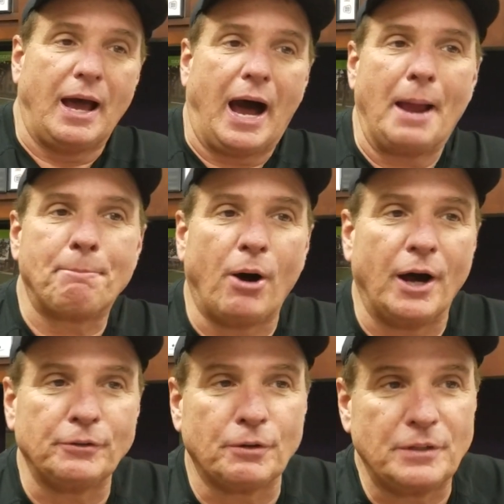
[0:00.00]
I
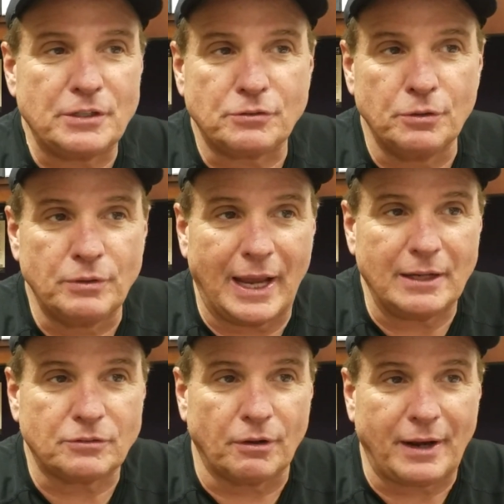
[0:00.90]
ponder these two
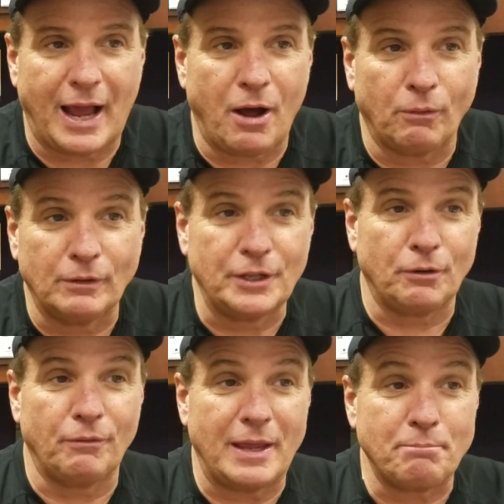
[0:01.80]
dates on how
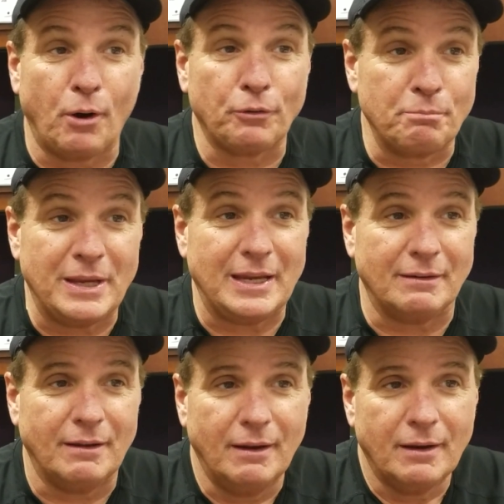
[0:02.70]
little they both
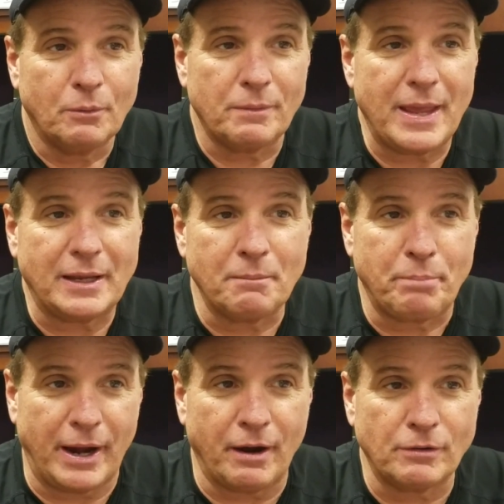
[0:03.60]
mean when they
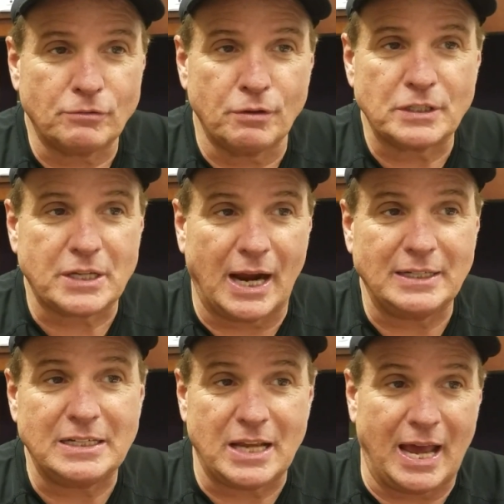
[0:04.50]
compare to the
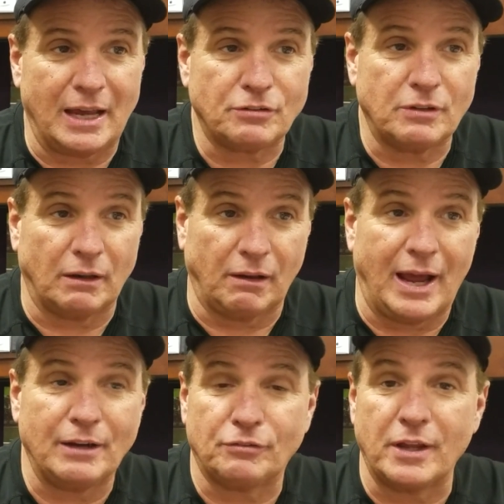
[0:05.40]
tiny dash that
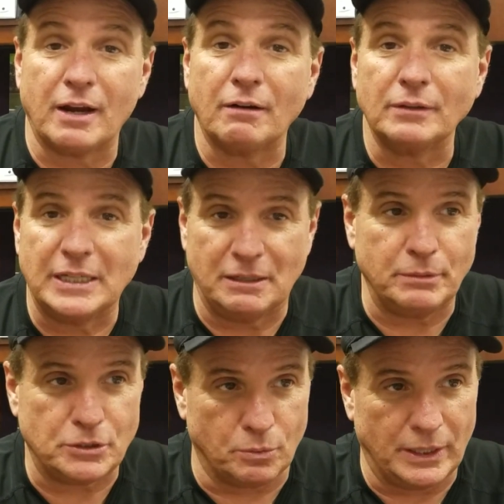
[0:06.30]
lies there in
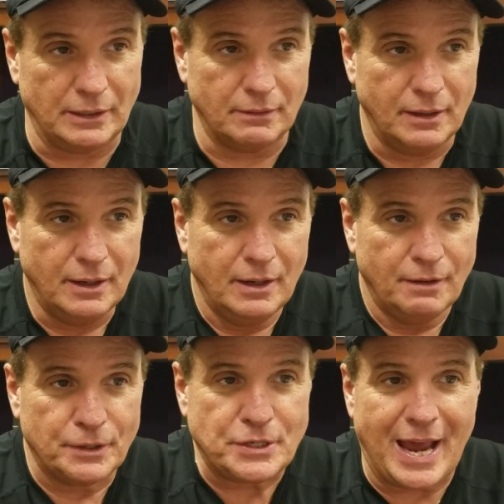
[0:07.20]
between.
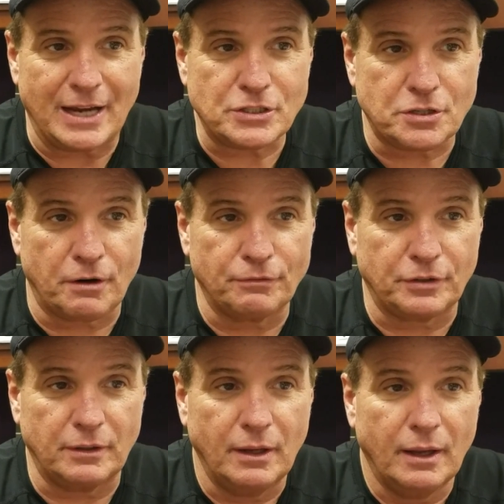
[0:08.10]
The dash serves
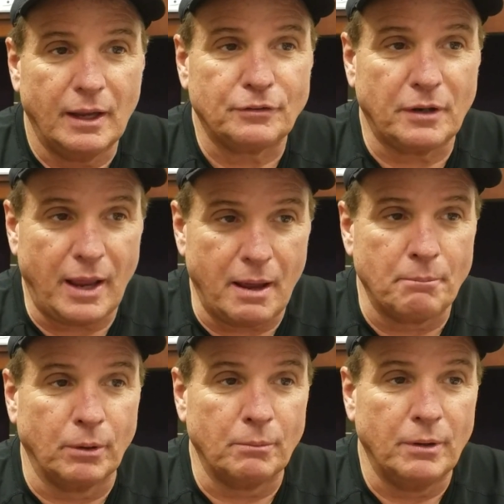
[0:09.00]
an, as an
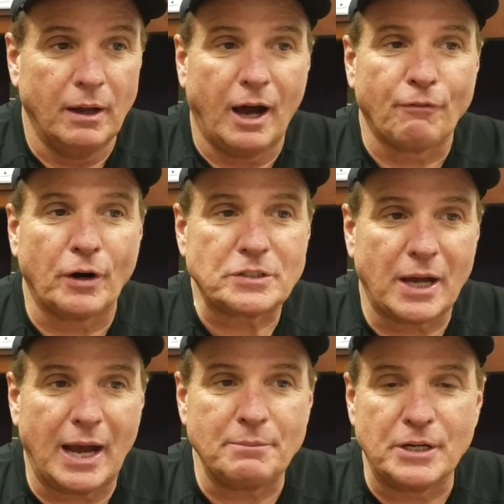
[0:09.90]
emblem of our
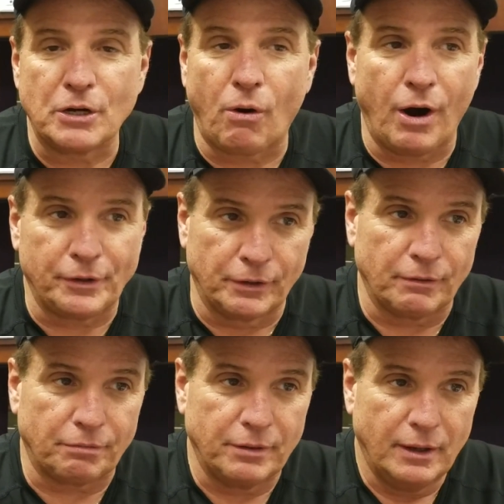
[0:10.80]
time here on
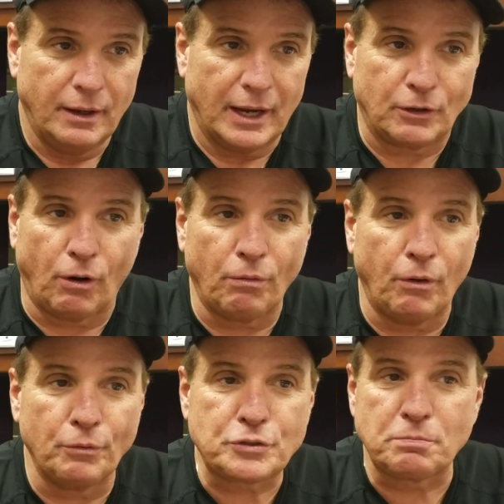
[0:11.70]
earth, and
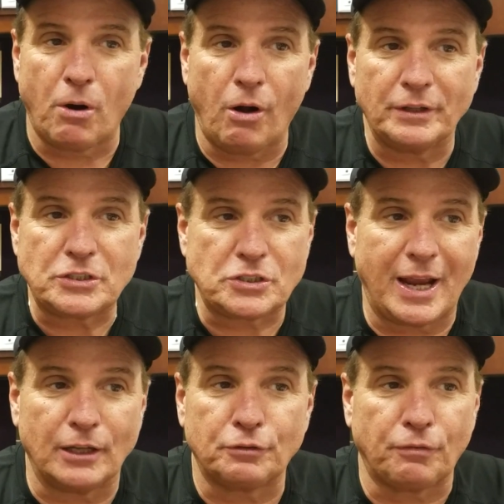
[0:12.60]
although small it
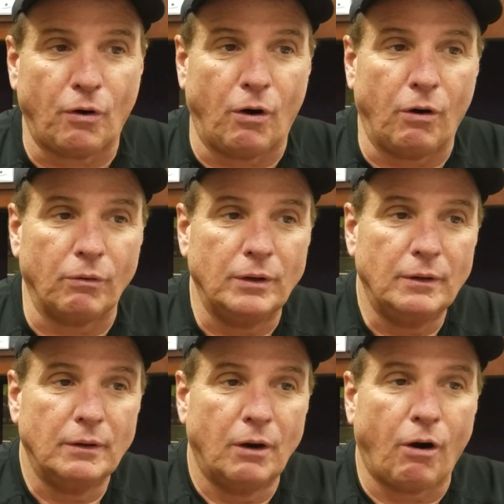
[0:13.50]
stands for all,
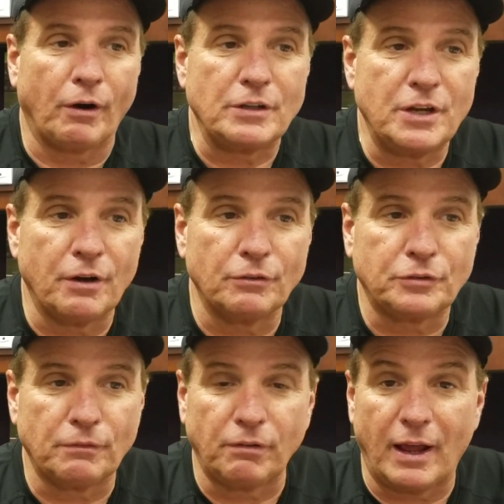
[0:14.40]
our
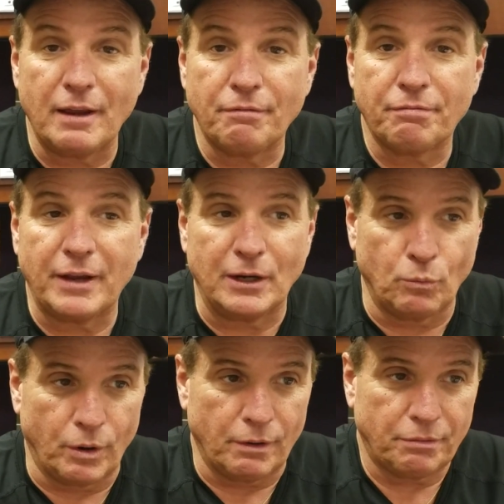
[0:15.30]
years of life
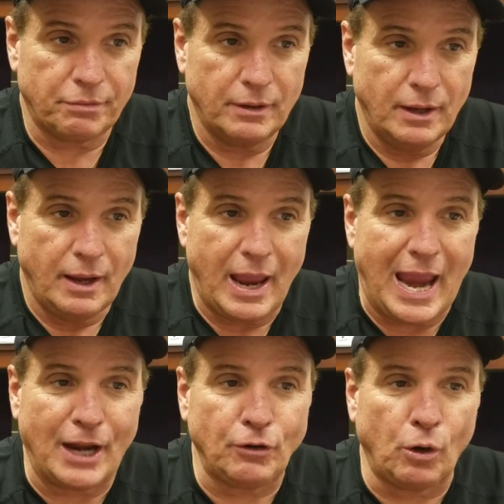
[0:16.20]
and worth.
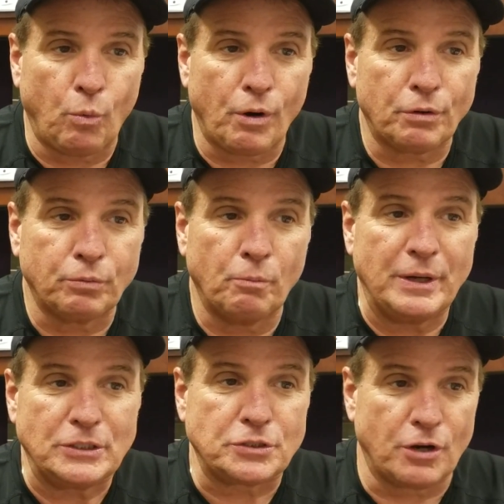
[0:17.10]
And our worth will
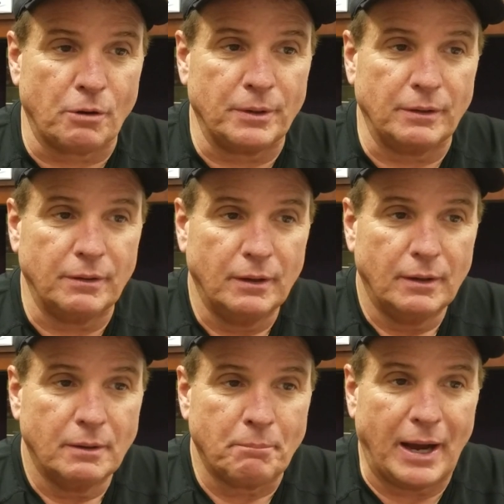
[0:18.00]
be determined
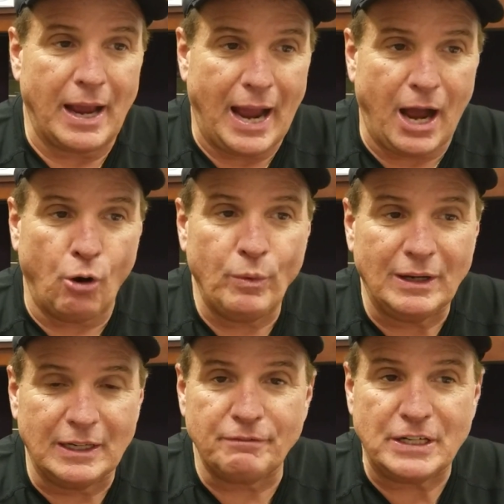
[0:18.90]
by how
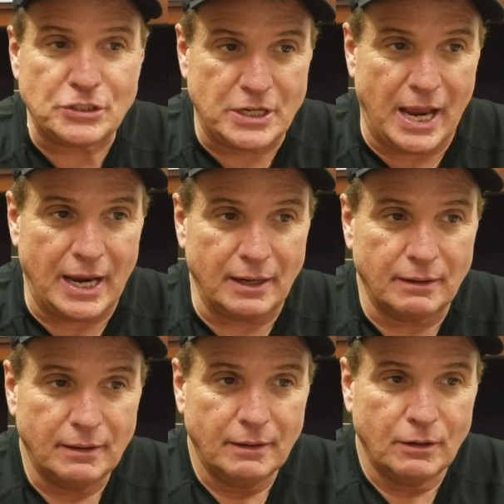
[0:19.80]
we live each day.
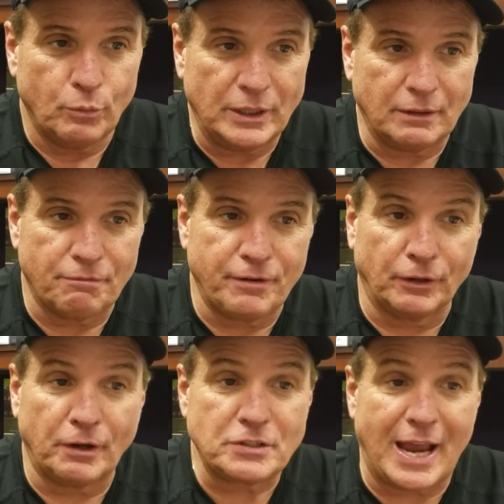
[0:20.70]
We can
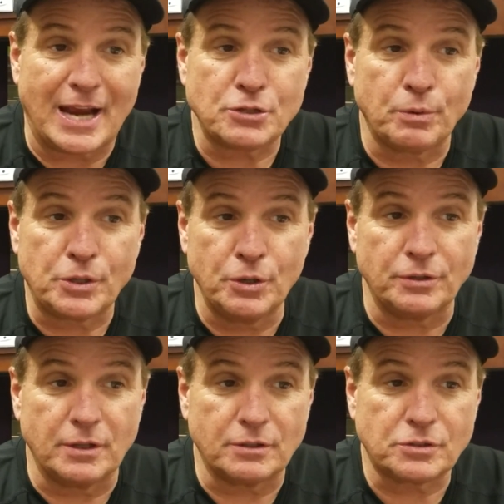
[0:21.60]
fill our dash with
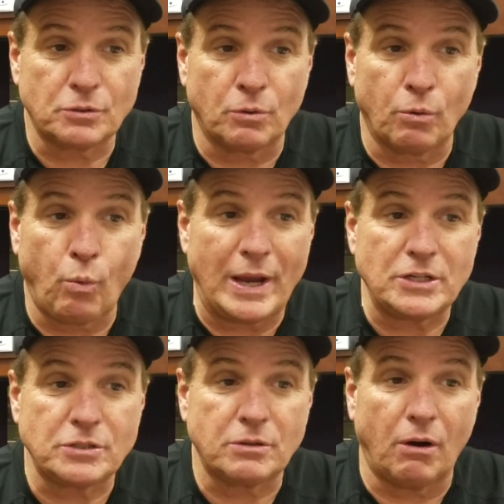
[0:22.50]
goodness or
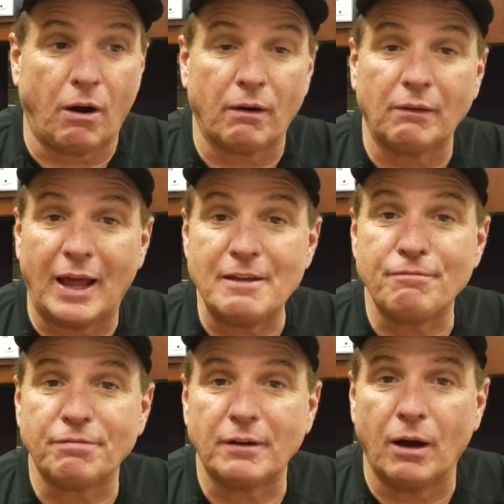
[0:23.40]
waste our
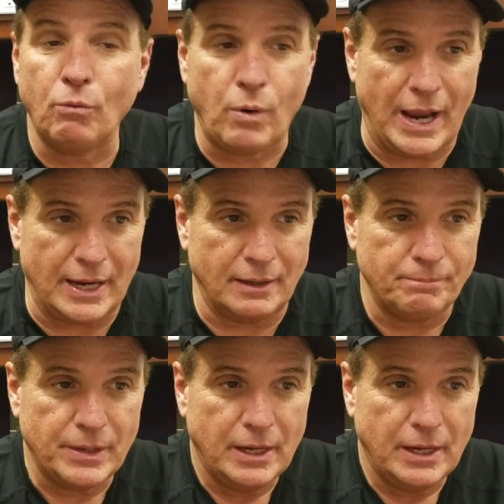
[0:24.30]
life away.